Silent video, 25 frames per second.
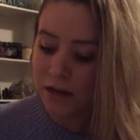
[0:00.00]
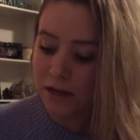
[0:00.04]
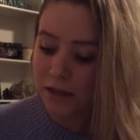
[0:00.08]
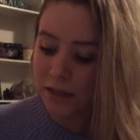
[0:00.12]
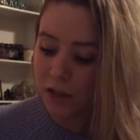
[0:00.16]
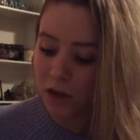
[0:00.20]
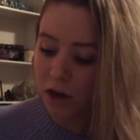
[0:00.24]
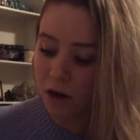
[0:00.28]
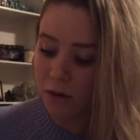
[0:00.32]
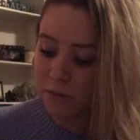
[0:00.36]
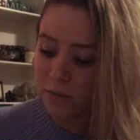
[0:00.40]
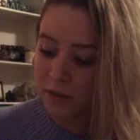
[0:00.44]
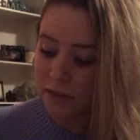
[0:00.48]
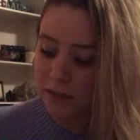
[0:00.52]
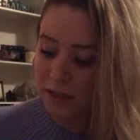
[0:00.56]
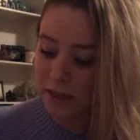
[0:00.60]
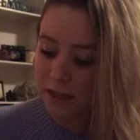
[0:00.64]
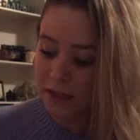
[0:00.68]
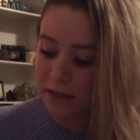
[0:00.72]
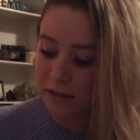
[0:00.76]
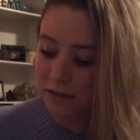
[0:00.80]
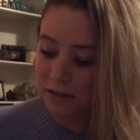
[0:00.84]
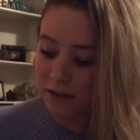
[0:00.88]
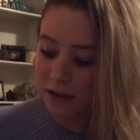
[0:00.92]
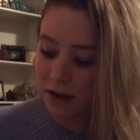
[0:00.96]
And Tom
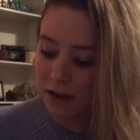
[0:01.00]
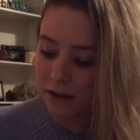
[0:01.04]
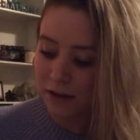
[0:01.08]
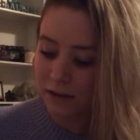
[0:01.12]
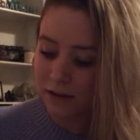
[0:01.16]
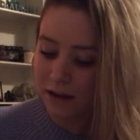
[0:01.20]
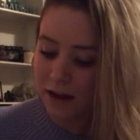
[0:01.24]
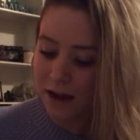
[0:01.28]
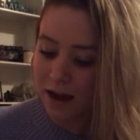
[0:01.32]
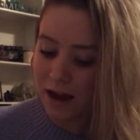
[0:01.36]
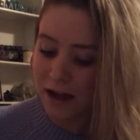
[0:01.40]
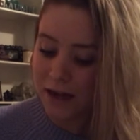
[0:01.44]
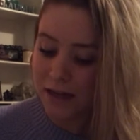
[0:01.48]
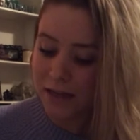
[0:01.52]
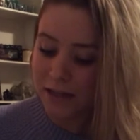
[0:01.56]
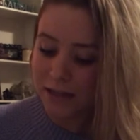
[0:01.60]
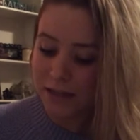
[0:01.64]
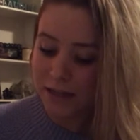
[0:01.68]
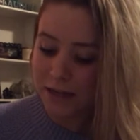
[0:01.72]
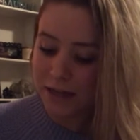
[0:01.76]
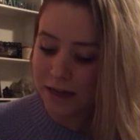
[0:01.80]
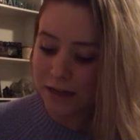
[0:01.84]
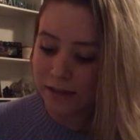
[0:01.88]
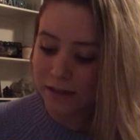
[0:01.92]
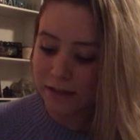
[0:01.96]
states that high
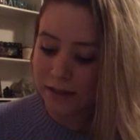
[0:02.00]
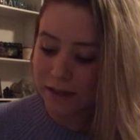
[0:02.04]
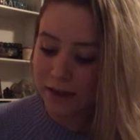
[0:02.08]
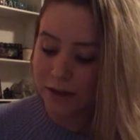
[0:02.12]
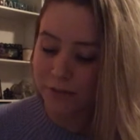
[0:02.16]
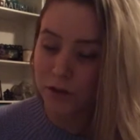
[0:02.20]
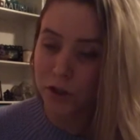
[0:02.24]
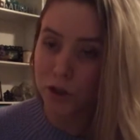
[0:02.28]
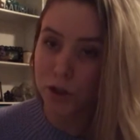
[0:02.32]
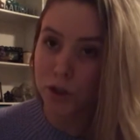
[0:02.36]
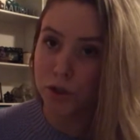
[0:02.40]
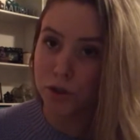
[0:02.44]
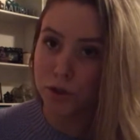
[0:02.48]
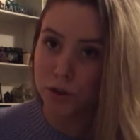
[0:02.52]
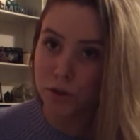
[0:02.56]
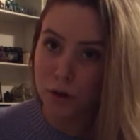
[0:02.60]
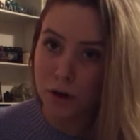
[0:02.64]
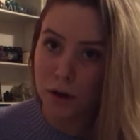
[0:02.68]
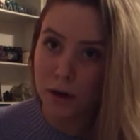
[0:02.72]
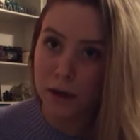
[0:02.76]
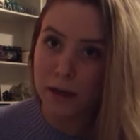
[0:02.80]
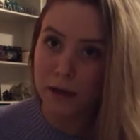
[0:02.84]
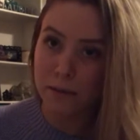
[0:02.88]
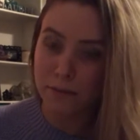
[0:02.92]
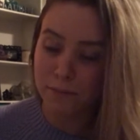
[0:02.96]
stakes have a
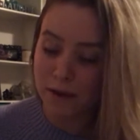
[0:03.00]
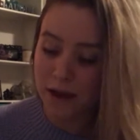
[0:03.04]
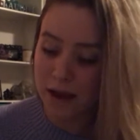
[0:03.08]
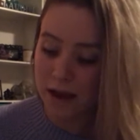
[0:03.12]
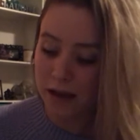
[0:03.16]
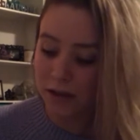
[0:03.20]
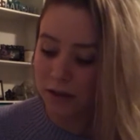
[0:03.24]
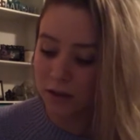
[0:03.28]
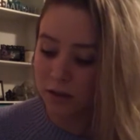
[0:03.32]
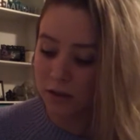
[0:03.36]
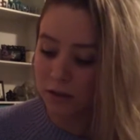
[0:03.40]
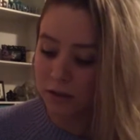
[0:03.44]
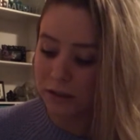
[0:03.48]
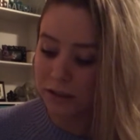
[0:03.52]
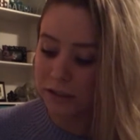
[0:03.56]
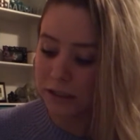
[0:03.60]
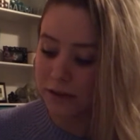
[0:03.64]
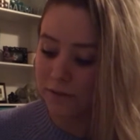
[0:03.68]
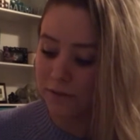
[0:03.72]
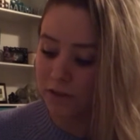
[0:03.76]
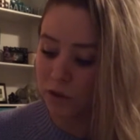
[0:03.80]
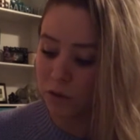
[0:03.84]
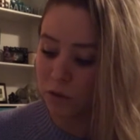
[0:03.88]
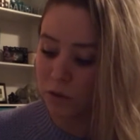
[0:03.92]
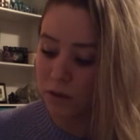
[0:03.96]
strong impact on
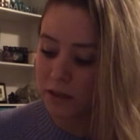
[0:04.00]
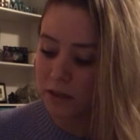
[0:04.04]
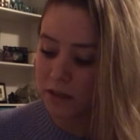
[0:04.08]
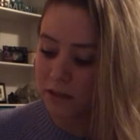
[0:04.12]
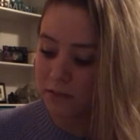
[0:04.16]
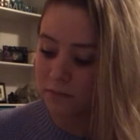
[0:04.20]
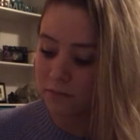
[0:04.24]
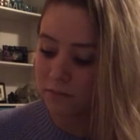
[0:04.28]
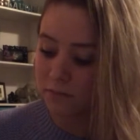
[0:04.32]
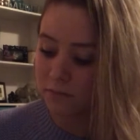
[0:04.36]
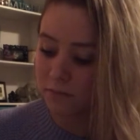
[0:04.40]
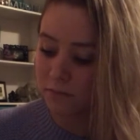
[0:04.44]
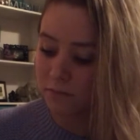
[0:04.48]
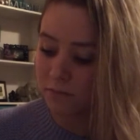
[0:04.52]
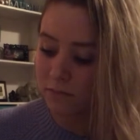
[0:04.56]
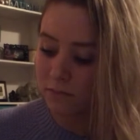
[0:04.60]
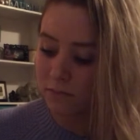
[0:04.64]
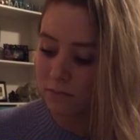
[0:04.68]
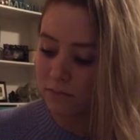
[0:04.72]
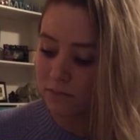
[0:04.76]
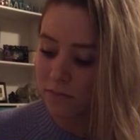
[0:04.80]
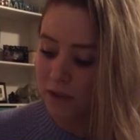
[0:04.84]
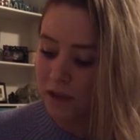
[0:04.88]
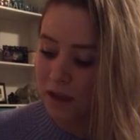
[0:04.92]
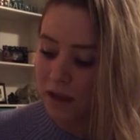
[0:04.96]
720,
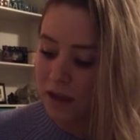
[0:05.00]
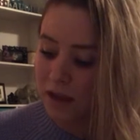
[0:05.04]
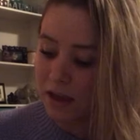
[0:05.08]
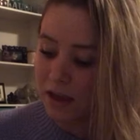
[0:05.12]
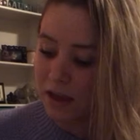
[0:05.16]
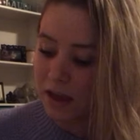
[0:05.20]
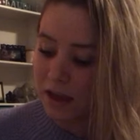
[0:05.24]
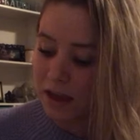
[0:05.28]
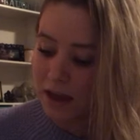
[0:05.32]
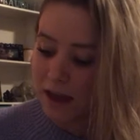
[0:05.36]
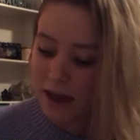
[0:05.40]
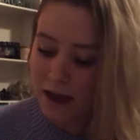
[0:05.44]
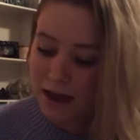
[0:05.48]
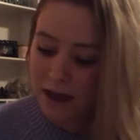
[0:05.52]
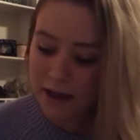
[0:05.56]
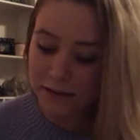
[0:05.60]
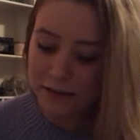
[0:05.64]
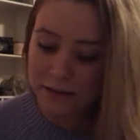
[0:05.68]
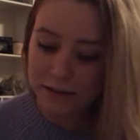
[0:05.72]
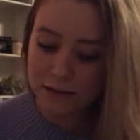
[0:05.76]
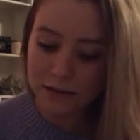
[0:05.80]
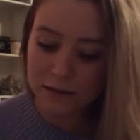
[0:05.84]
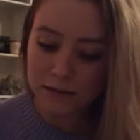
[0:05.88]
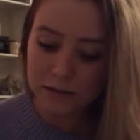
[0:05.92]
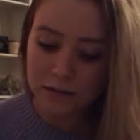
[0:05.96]

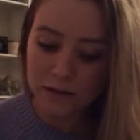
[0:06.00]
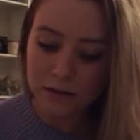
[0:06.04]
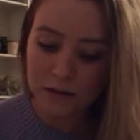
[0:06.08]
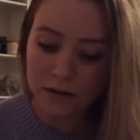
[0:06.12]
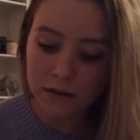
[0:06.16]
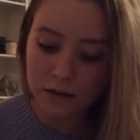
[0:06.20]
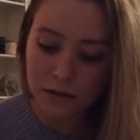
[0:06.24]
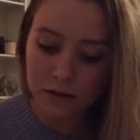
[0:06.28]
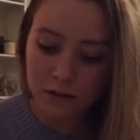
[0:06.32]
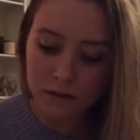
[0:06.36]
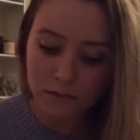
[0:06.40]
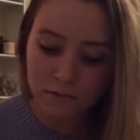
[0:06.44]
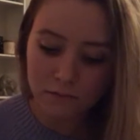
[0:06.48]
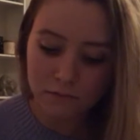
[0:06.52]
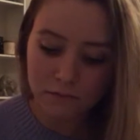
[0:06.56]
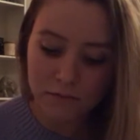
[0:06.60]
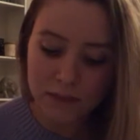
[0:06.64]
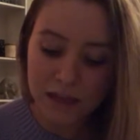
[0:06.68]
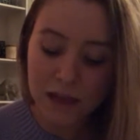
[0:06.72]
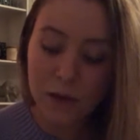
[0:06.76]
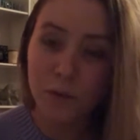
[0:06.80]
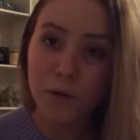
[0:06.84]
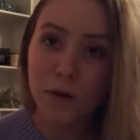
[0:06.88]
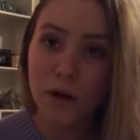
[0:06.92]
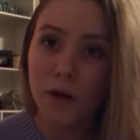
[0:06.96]
as in
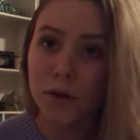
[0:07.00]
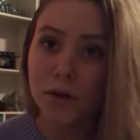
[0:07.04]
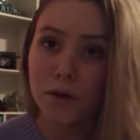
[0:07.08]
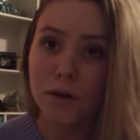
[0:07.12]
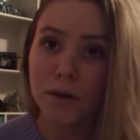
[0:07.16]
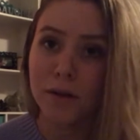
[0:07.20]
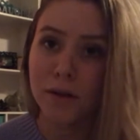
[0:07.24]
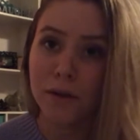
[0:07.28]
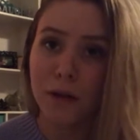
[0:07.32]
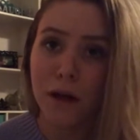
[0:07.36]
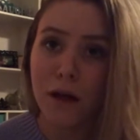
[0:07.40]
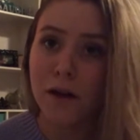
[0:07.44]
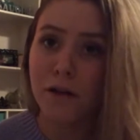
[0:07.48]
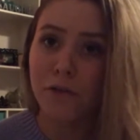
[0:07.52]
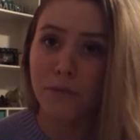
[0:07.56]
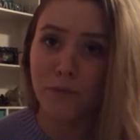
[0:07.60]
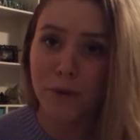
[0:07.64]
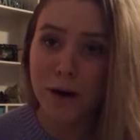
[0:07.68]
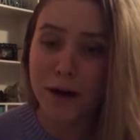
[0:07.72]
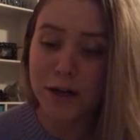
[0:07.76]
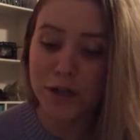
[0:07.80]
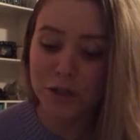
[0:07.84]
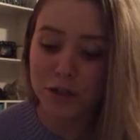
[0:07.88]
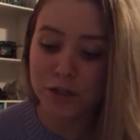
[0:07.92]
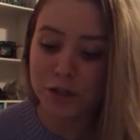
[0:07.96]
they were under a lot of
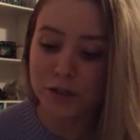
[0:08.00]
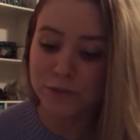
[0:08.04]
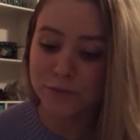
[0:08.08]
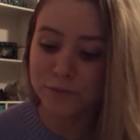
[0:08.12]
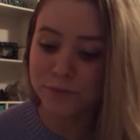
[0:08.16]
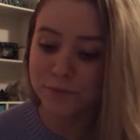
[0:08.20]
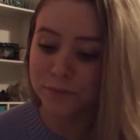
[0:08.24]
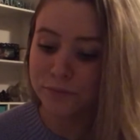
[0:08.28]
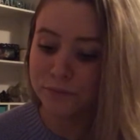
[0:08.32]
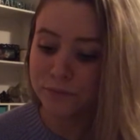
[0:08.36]
pressure